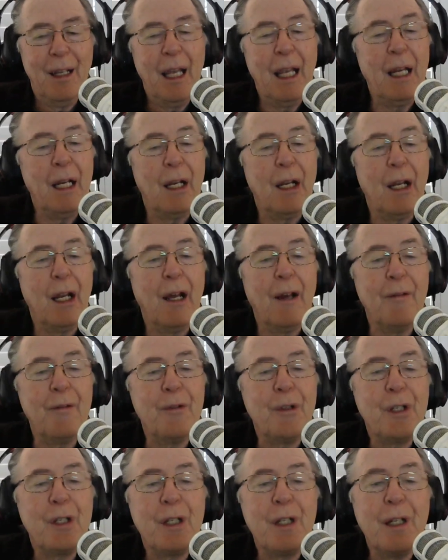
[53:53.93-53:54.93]
he
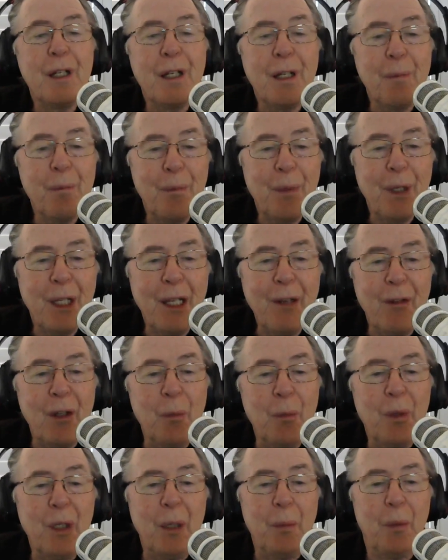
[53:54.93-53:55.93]
loves
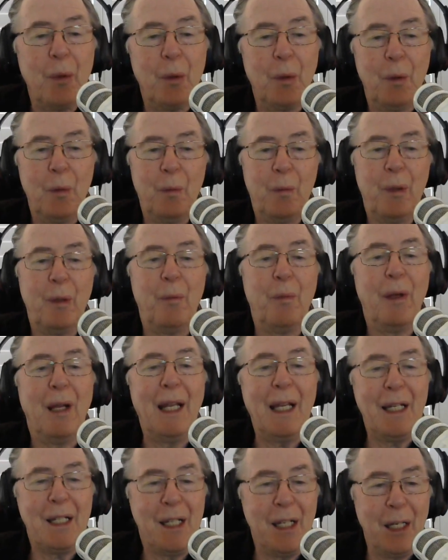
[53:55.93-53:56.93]
giving people
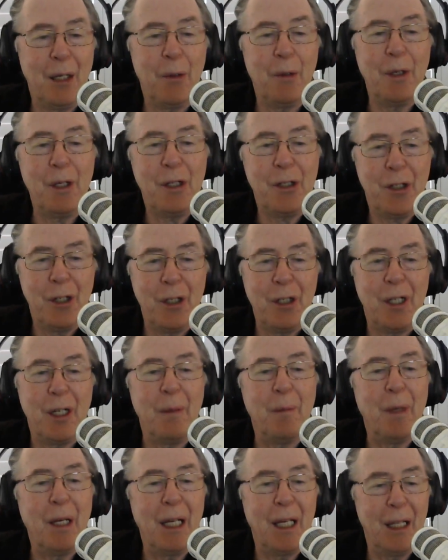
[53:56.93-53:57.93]
perplexing questions
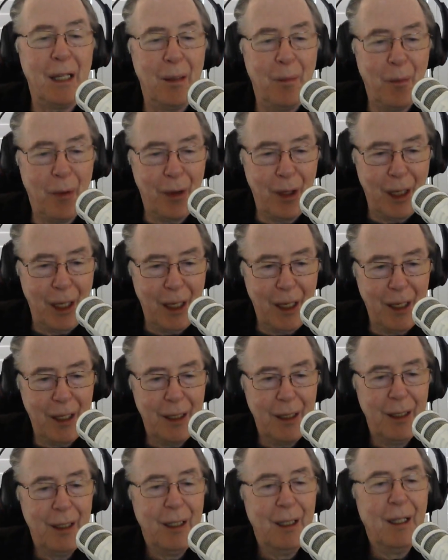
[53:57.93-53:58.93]
and making them think.
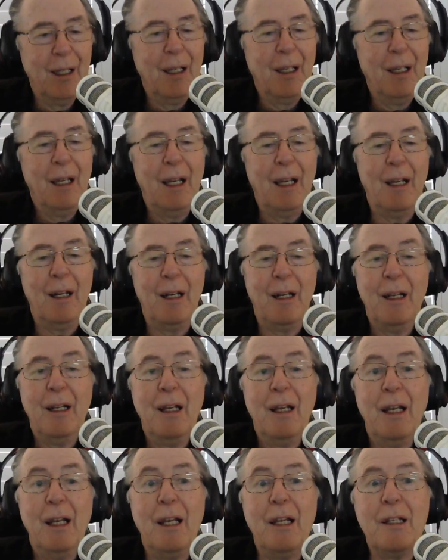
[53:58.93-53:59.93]
And
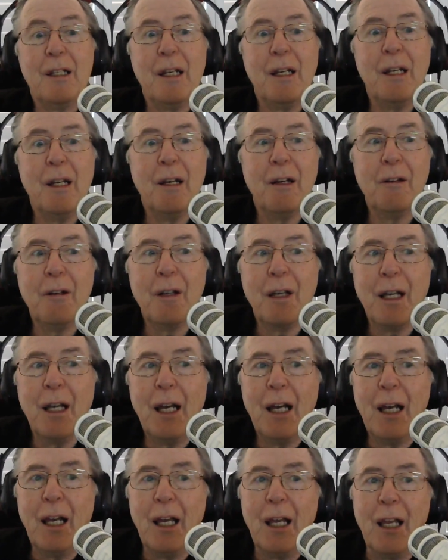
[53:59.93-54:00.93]
is it
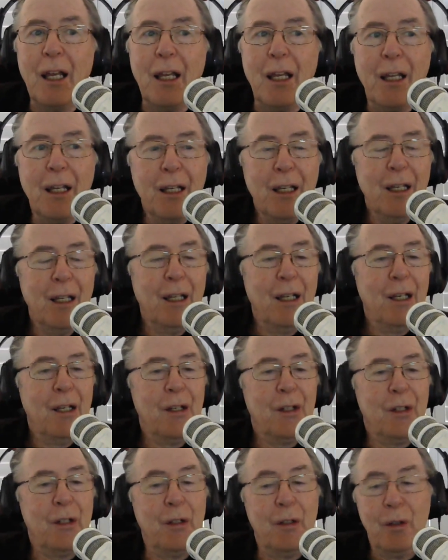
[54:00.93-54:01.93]
okay
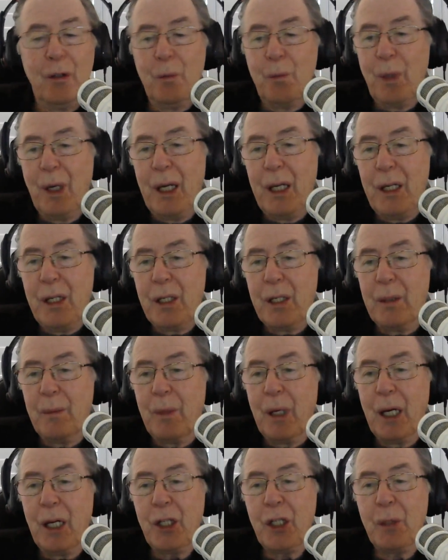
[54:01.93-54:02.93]
to pay some
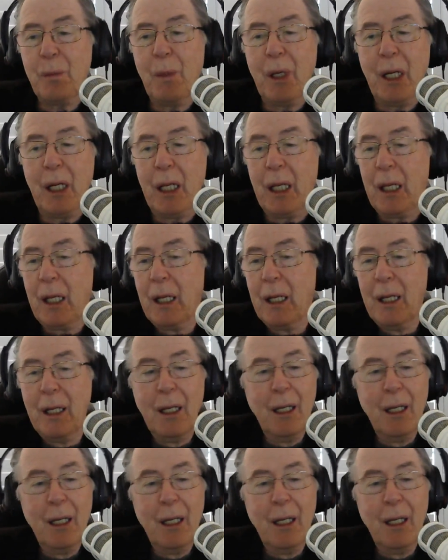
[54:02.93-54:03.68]
hush money